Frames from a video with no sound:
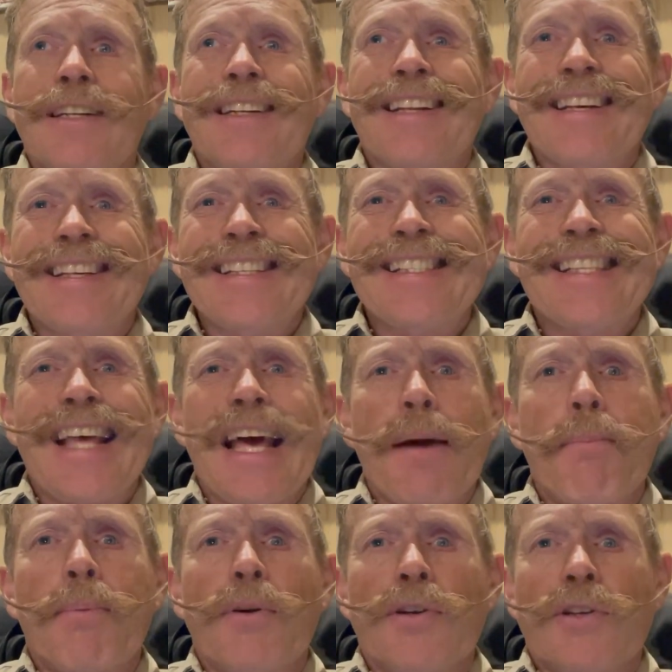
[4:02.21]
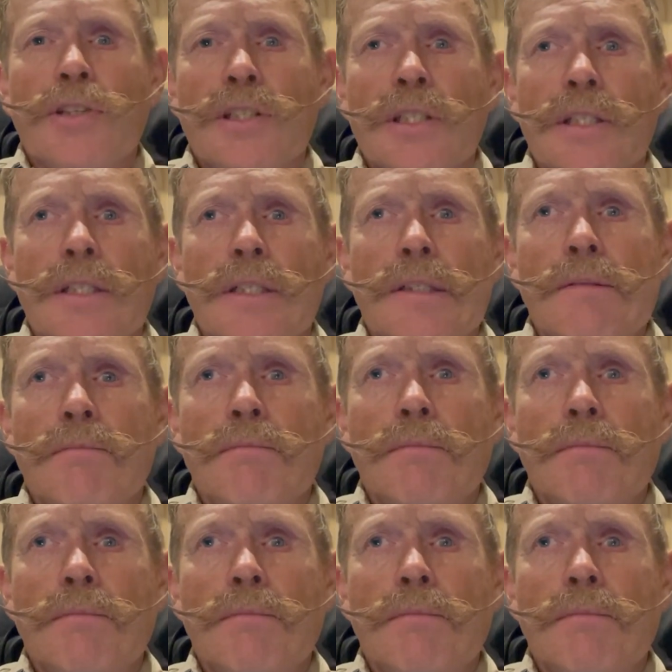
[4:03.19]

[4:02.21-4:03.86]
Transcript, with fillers: does that person,